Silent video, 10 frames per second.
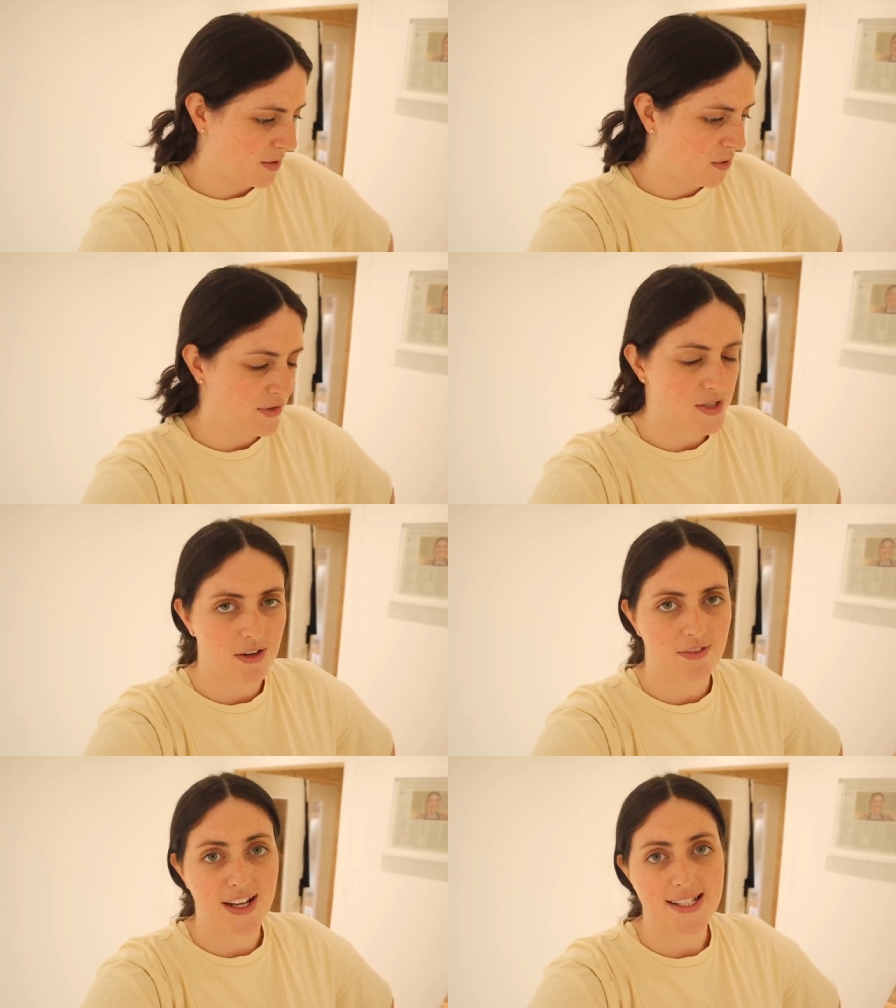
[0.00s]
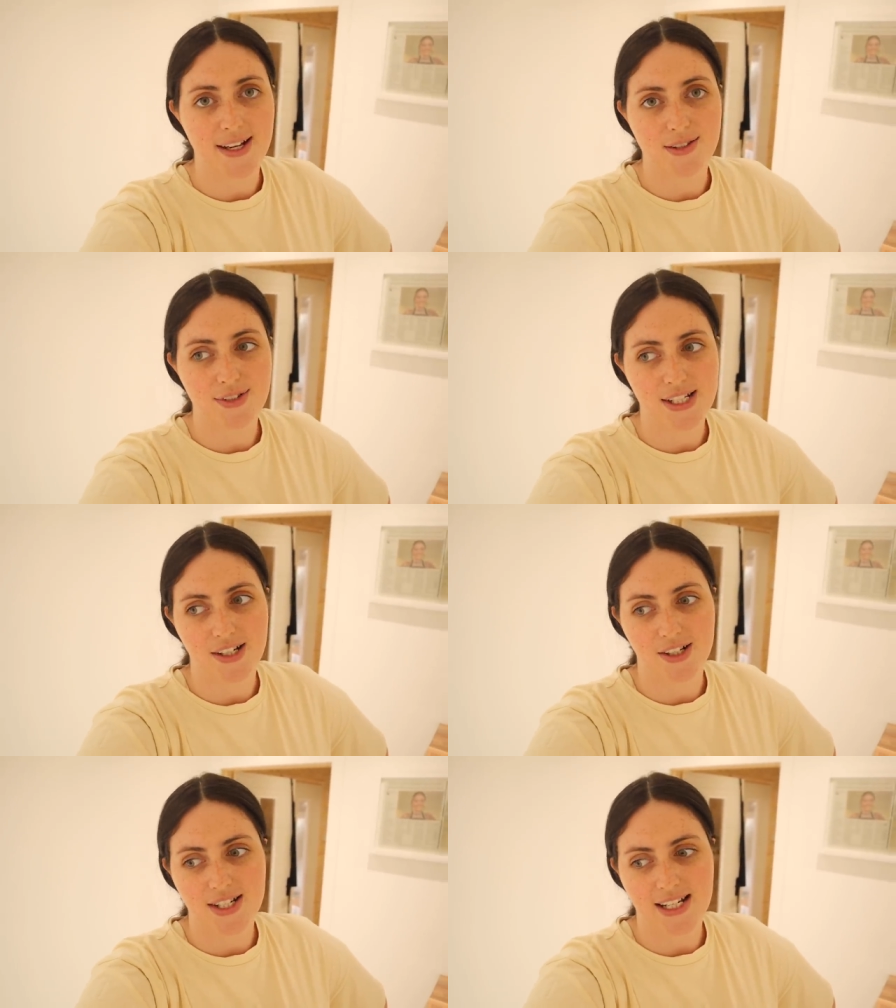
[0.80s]
over to our friend's house for
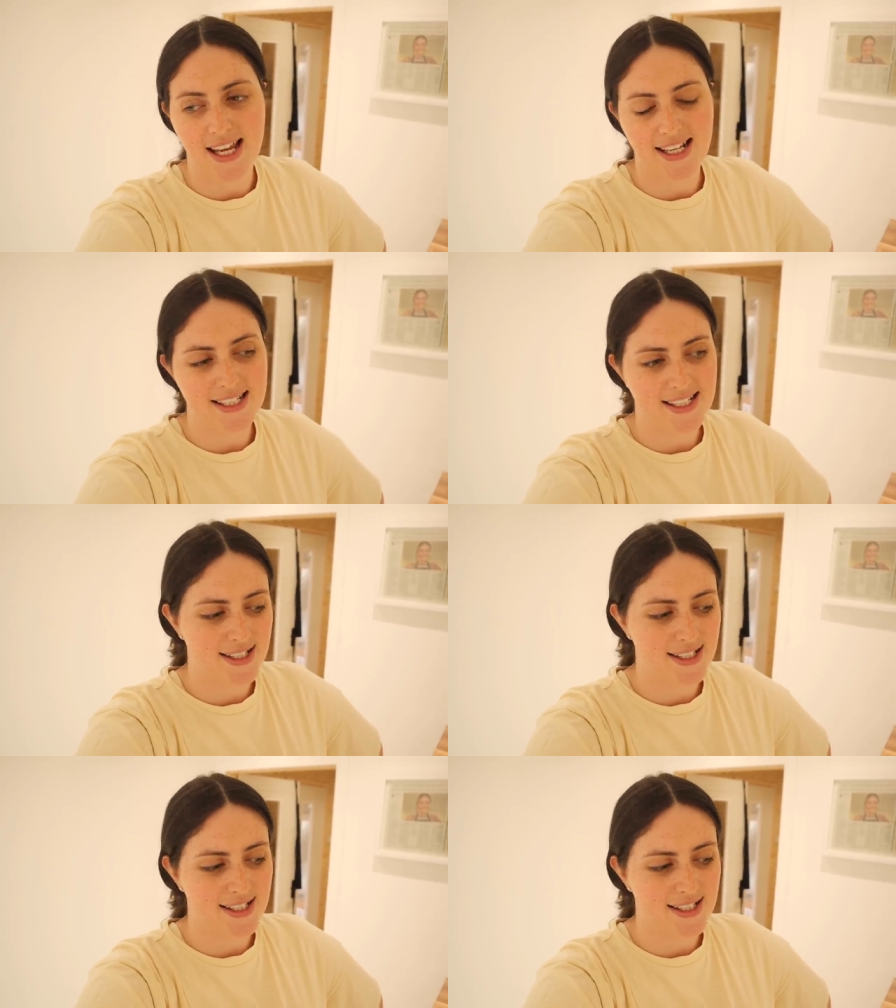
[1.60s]
dinner tonight.